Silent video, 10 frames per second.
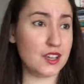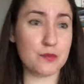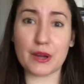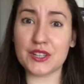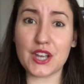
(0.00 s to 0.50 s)

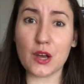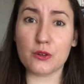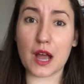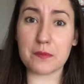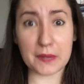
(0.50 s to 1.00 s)
But
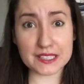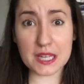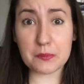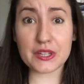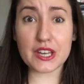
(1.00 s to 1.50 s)
no, I picked
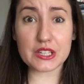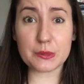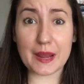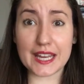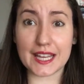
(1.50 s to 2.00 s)
up another
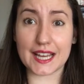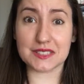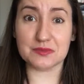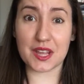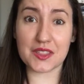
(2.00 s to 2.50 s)

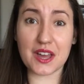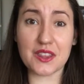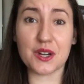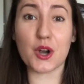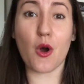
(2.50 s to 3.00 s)
manga,
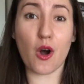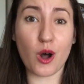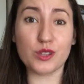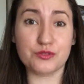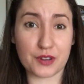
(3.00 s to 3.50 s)
another
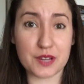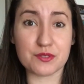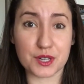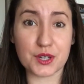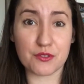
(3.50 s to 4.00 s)
old
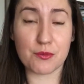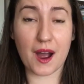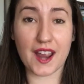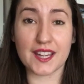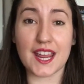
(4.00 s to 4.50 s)
favorite of
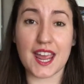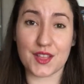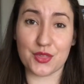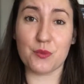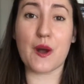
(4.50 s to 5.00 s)
mine,
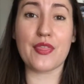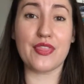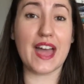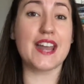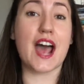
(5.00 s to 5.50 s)
and the one
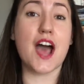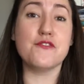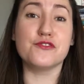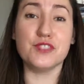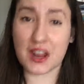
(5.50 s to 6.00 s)
that
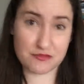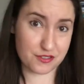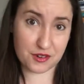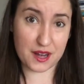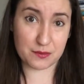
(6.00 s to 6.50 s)
I've never
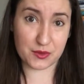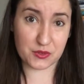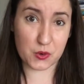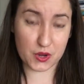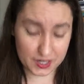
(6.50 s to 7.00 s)
read
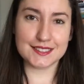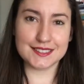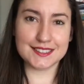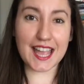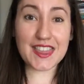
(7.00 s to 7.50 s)
before.
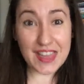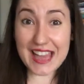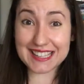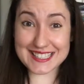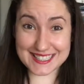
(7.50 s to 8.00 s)
And
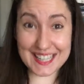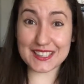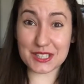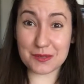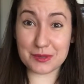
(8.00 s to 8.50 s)
that is
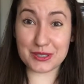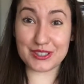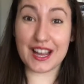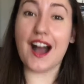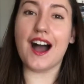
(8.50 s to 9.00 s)
Sailor
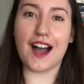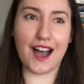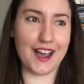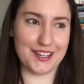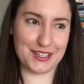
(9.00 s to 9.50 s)
Moon!
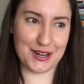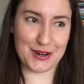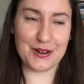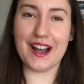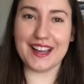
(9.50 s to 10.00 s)
I
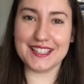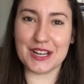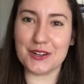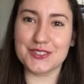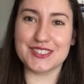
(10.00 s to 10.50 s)

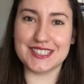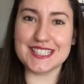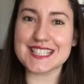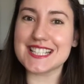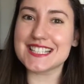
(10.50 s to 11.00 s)
know,
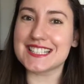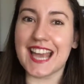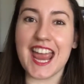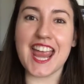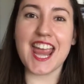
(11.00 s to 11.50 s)
this is
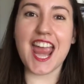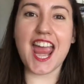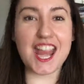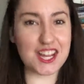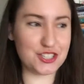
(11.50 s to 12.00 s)

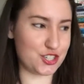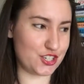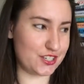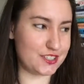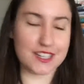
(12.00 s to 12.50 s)

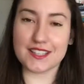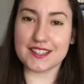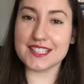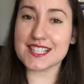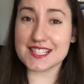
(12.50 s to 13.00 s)
ancient.
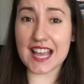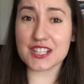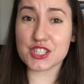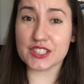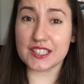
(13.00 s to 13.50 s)
This is
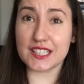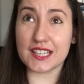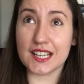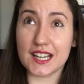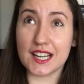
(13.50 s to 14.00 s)
actually...